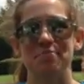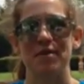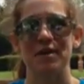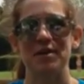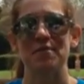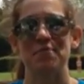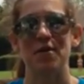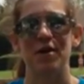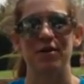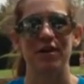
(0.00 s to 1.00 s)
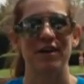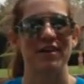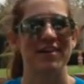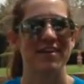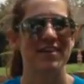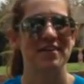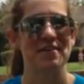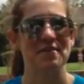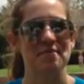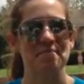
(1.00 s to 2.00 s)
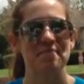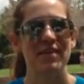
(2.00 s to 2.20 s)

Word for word: body of water here. Um,